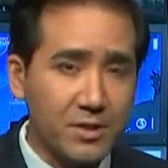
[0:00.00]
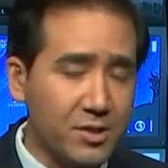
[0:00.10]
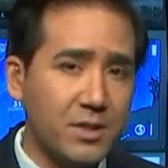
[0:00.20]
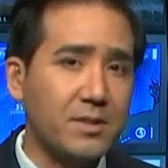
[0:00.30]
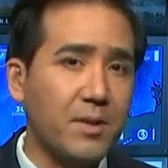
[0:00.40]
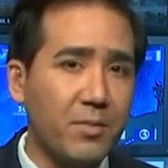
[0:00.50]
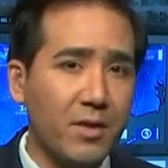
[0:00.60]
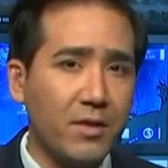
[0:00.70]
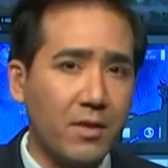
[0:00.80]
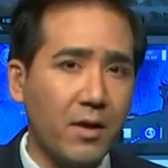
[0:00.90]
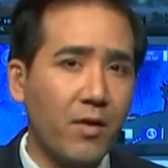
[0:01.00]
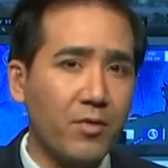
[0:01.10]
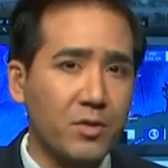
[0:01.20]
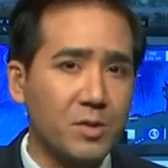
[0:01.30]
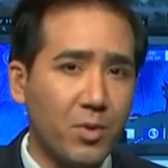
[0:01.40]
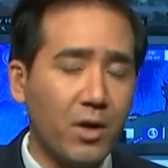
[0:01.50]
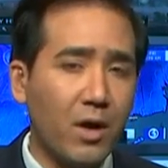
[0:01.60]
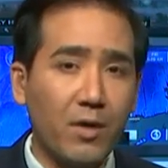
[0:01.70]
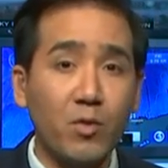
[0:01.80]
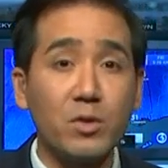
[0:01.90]
This is just something that the governor is putting
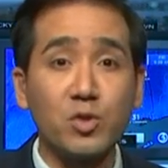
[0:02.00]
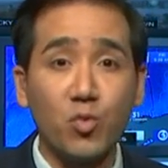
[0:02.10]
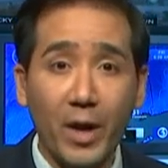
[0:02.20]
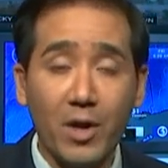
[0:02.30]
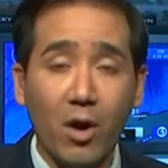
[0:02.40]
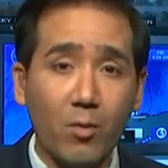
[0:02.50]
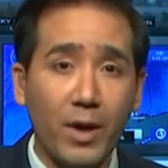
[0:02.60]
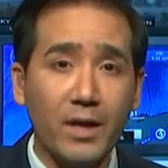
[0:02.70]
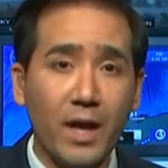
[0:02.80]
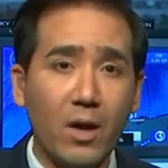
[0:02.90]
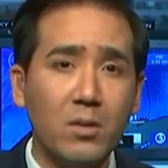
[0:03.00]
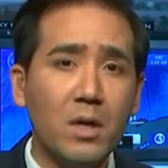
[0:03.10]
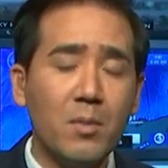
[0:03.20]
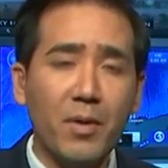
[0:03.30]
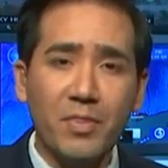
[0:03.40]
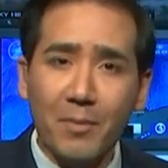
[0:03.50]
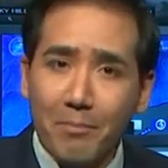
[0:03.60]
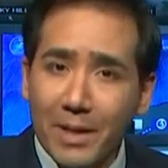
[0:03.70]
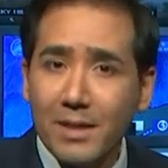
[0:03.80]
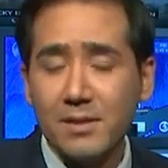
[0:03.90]
on everyone's radar right now. But the
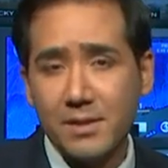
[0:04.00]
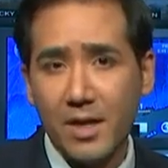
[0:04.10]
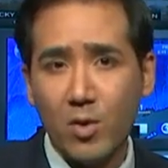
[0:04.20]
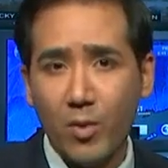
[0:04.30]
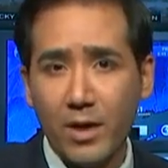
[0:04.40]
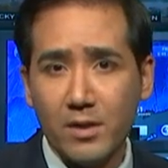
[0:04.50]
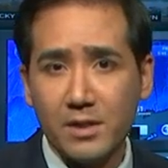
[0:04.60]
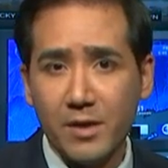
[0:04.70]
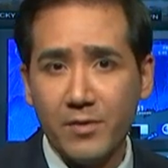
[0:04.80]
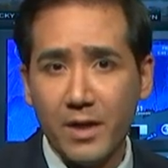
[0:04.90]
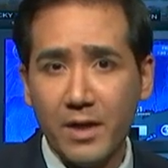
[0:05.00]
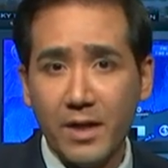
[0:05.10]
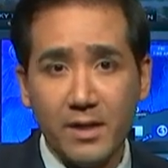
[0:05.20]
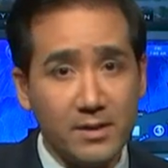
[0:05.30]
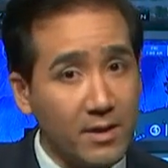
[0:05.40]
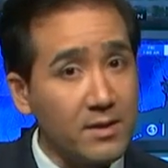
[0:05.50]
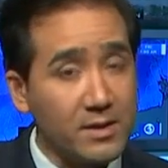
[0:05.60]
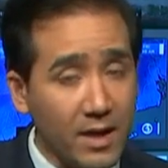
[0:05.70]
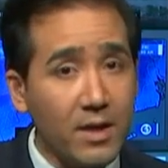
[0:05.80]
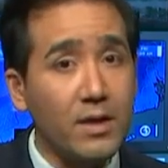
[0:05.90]
biggest takeaway this evening is that the
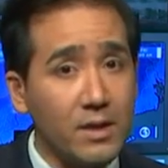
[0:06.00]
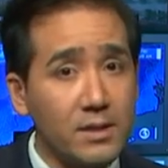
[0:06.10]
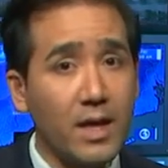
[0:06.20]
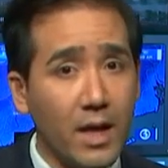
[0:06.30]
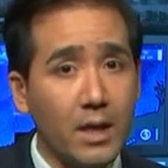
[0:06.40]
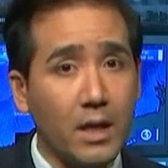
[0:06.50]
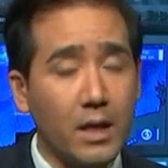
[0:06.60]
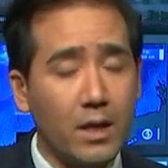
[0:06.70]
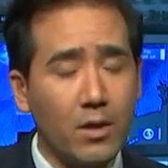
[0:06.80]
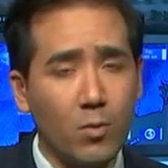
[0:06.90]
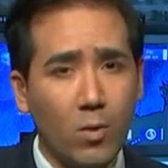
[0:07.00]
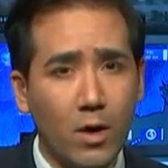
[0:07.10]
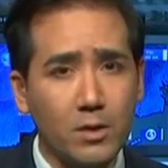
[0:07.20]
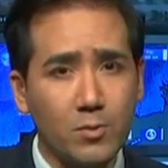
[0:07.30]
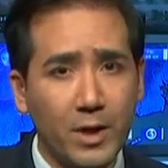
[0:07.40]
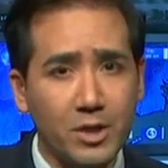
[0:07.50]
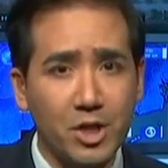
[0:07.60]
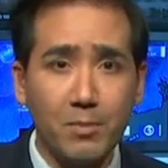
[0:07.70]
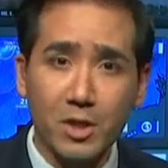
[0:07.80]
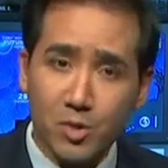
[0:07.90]
state is heading in the wrong
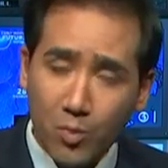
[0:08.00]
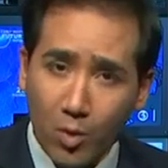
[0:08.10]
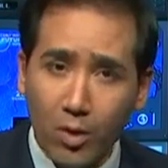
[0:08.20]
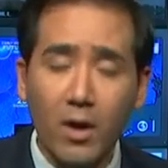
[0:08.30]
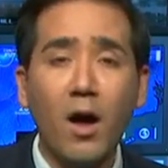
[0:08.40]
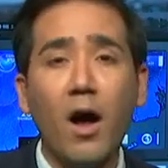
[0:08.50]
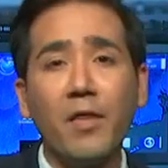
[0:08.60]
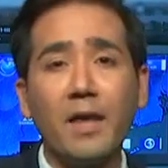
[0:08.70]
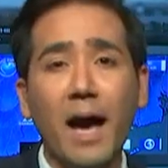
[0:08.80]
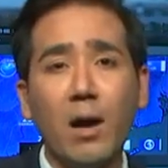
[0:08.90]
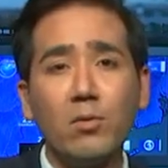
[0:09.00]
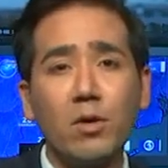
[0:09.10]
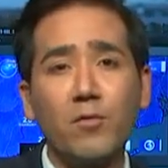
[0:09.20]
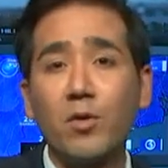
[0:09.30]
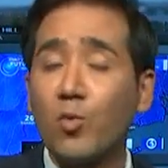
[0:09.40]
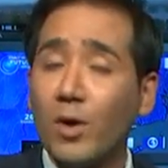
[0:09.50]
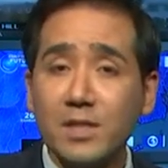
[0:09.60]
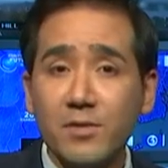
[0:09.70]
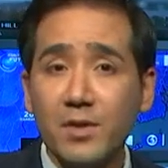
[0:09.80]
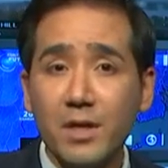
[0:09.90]
direction. Much more on the outlook for the
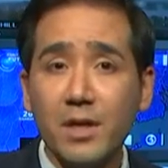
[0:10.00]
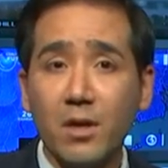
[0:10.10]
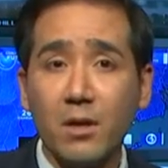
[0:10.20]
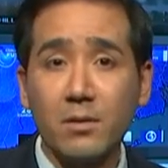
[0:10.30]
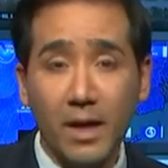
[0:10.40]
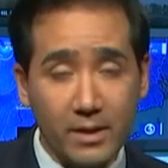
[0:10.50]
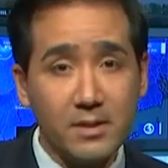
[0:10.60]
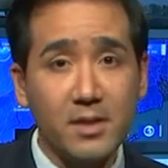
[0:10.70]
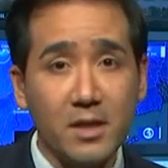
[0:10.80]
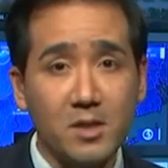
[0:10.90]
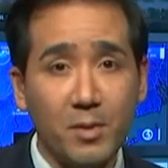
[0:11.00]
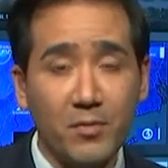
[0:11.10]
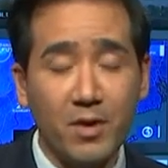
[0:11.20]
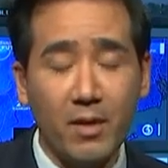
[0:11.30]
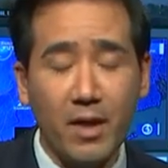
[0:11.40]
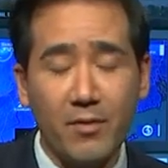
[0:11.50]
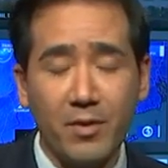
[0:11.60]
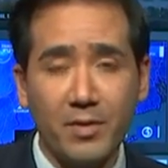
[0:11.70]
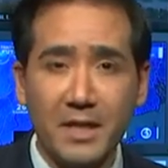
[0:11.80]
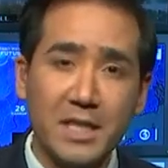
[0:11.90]
rest of the year at 6. But for now, live
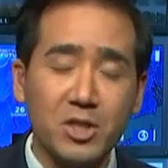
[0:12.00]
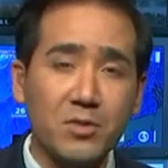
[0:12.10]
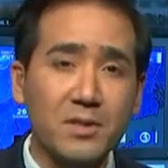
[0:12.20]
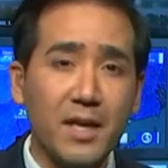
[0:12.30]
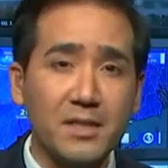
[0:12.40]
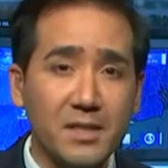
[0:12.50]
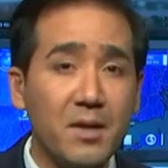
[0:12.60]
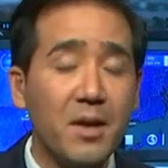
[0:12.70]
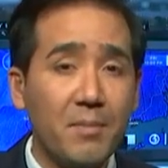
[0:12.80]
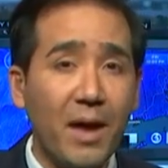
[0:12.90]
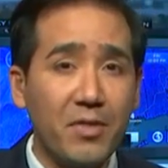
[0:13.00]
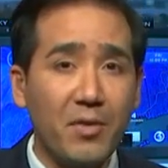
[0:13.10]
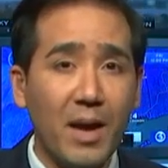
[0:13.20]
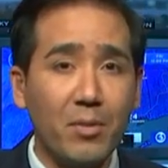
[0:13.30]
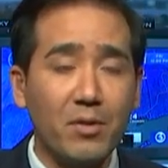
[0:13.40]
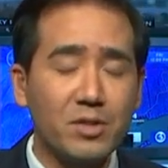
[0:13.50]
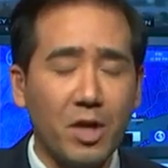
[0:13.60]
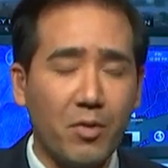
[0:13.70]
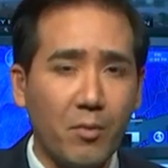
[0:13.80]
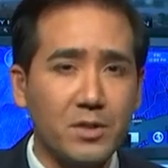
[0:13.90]
here at the digital desk, Matthew Campbell,
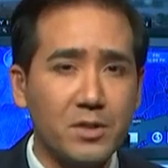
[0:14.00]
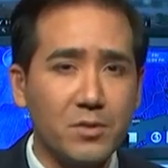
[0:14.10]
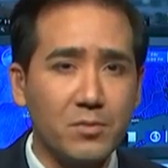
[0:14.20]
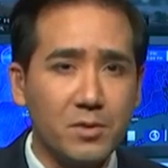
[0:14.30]
Channel 3 News.